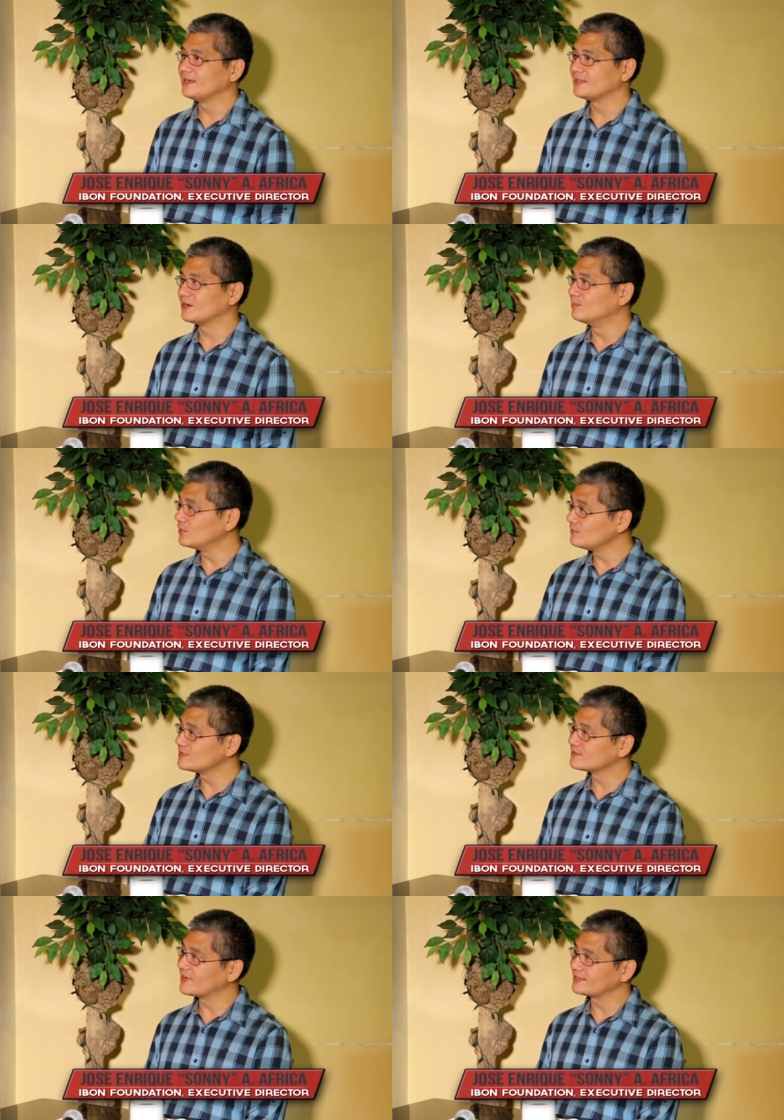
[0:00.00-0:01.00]
Yeah. It
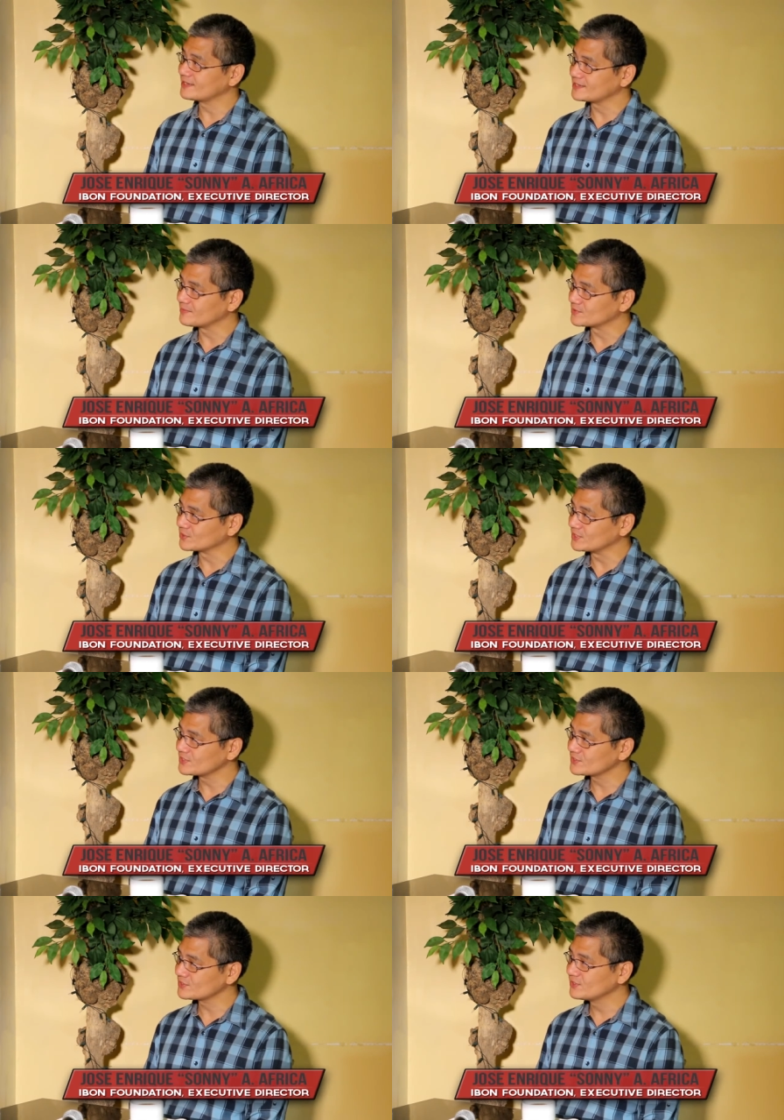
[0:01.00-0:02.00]
removes V A T
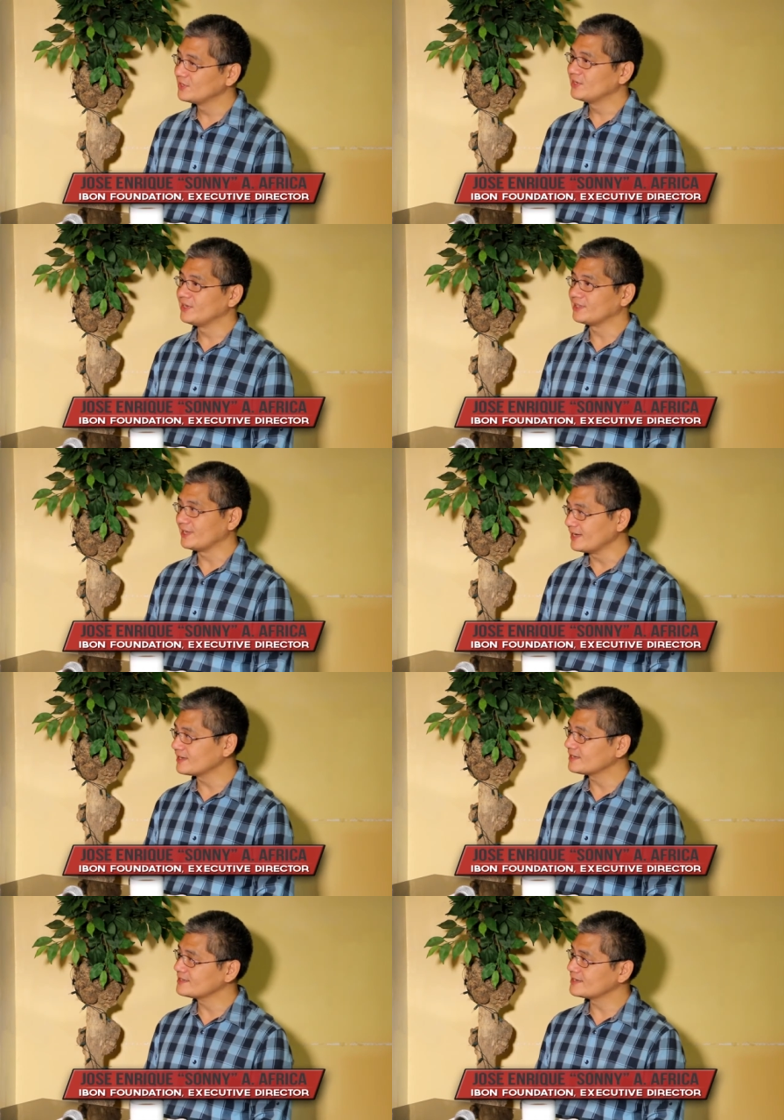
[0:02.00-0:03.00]
exemptions. Mm. It
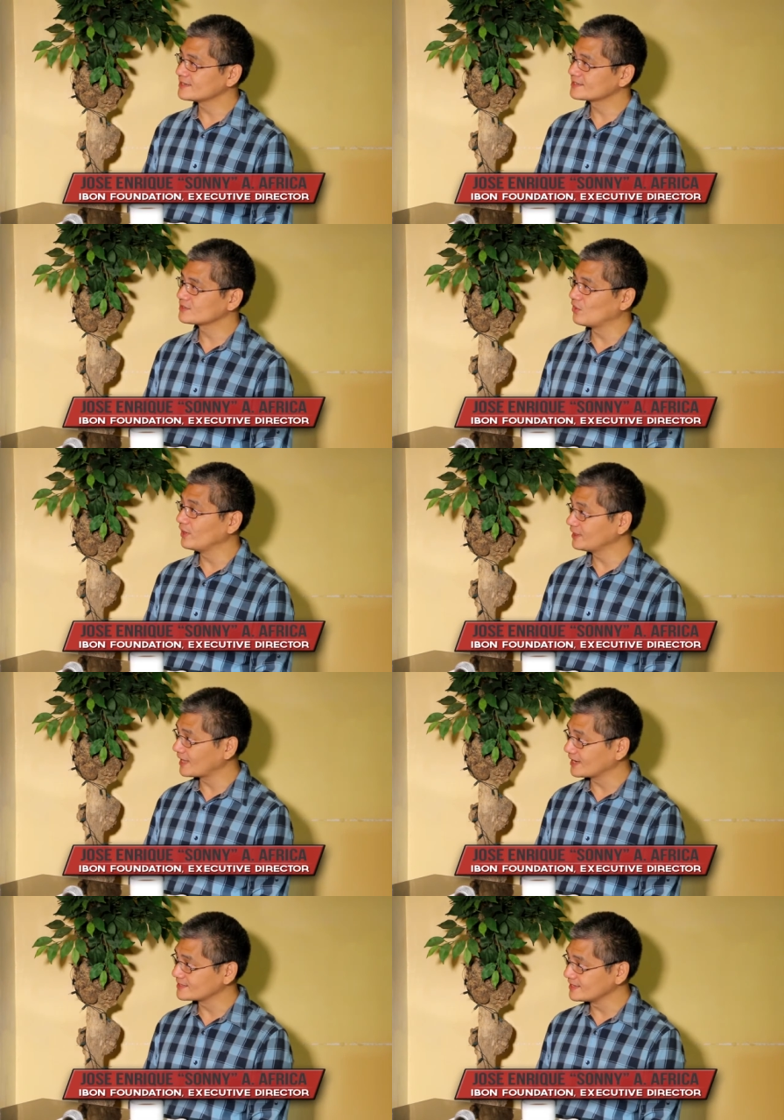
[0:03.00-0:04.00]
increases oil
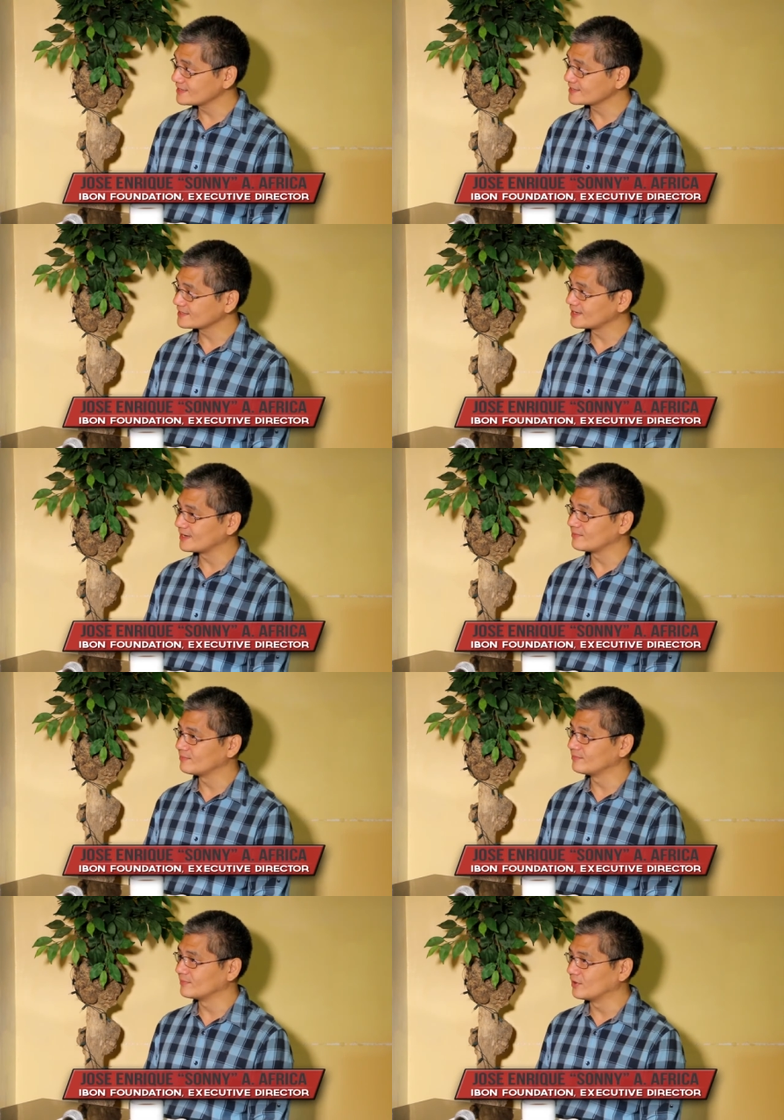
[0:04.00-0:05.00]
taxes
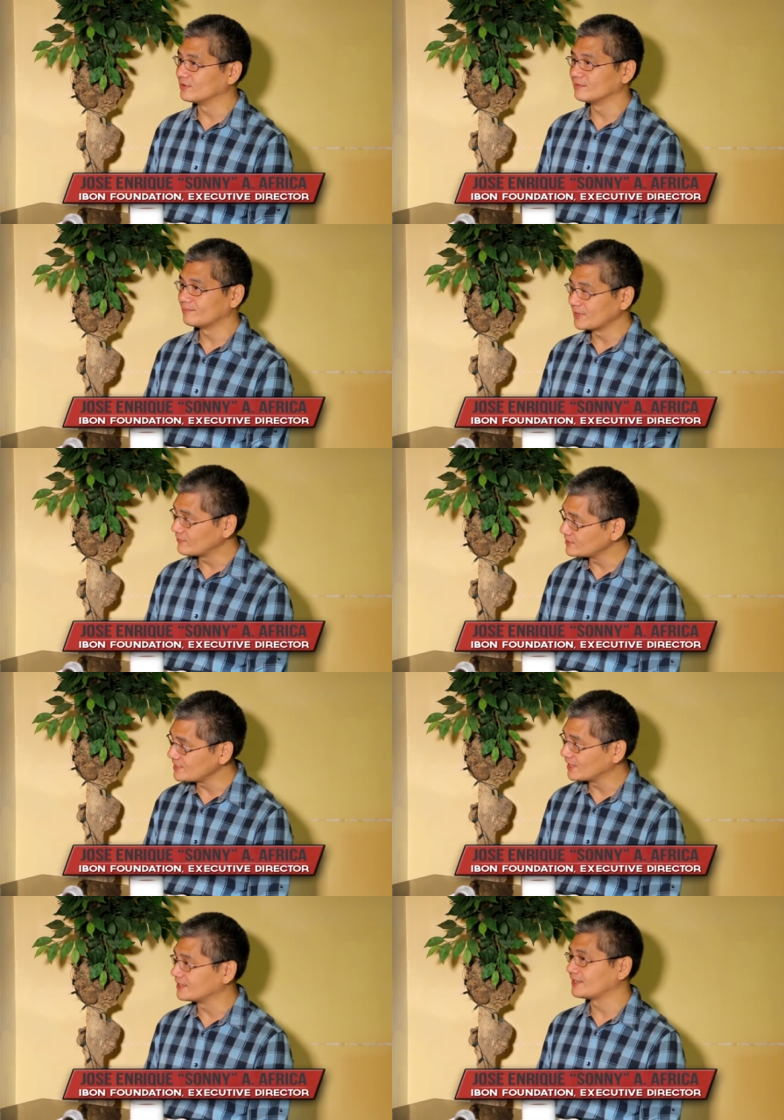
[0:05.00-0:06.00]
um, on
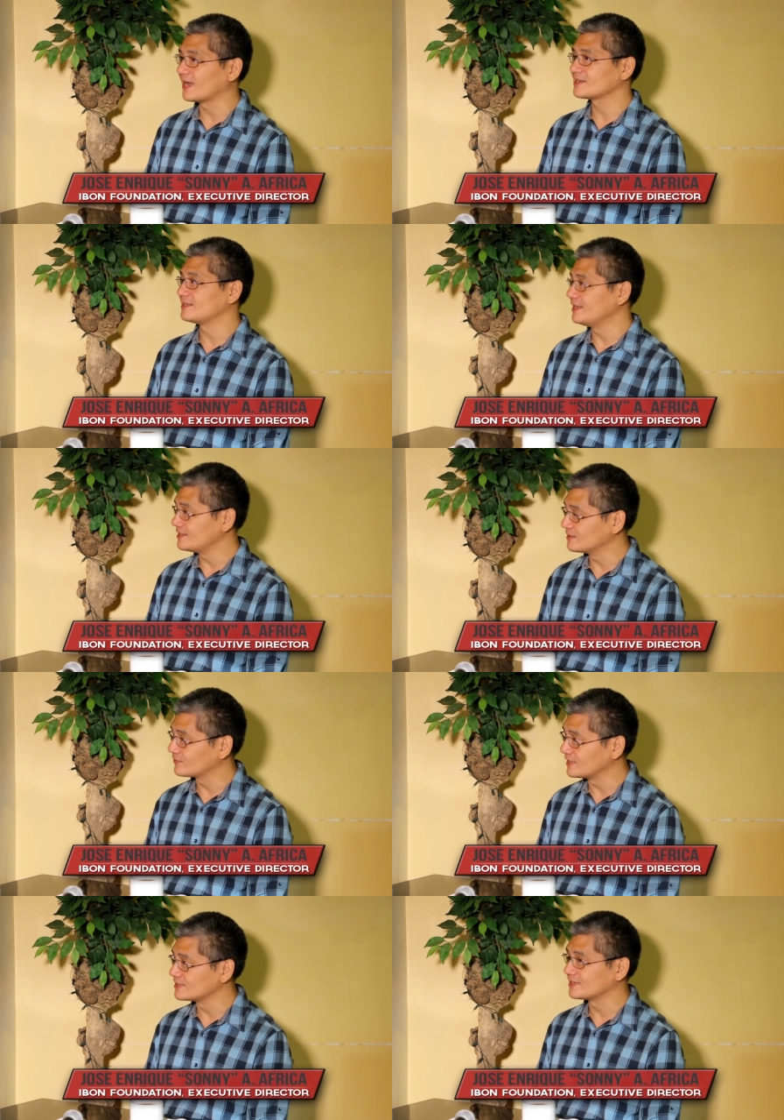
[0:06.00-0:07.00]
previously untaxed diesel,
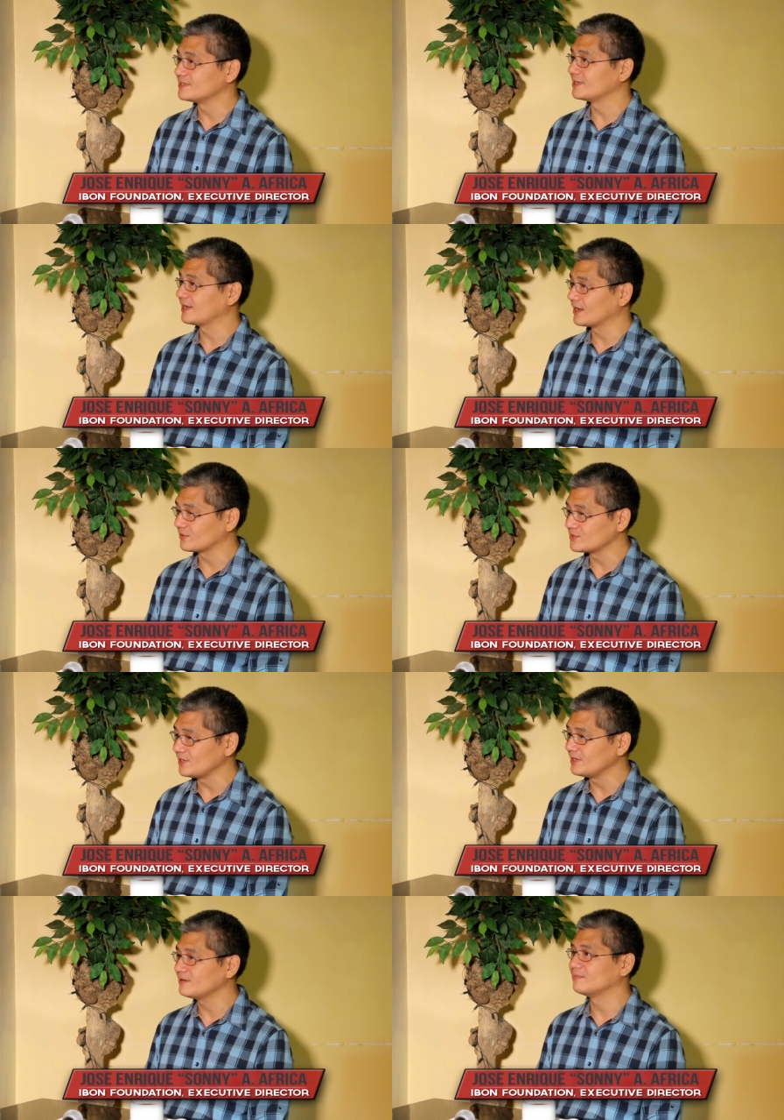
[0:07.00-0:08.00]
for instance, and
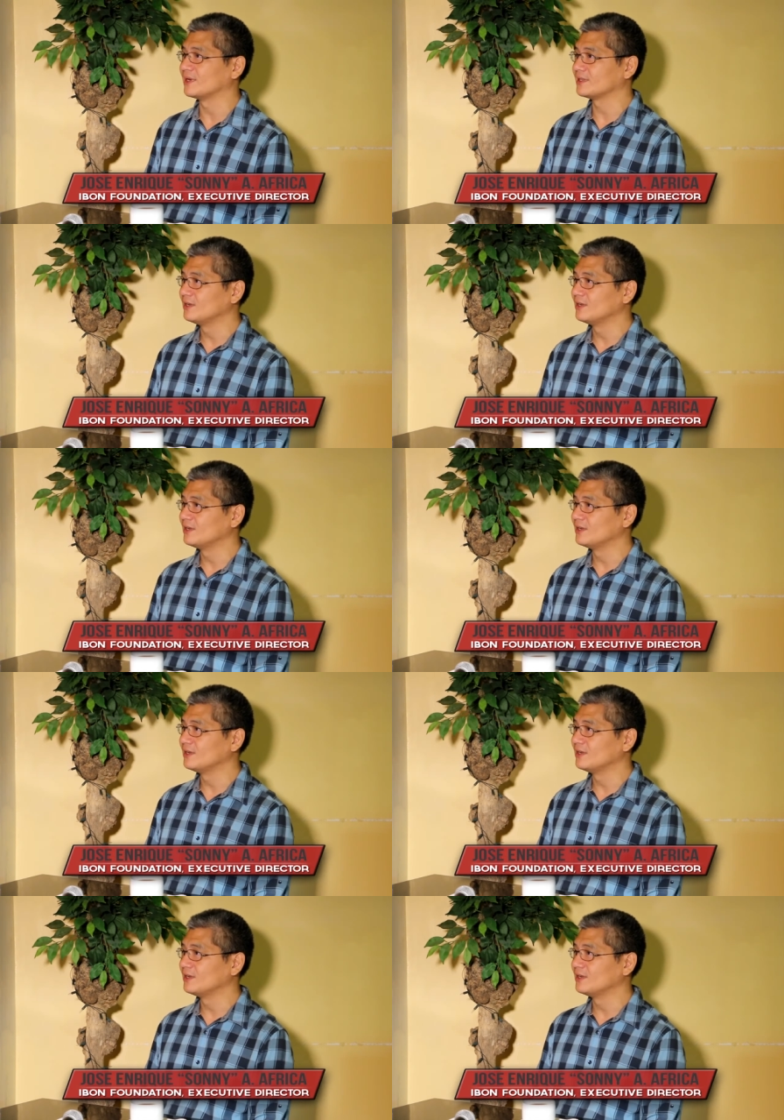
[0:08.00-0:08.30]
kerosene, but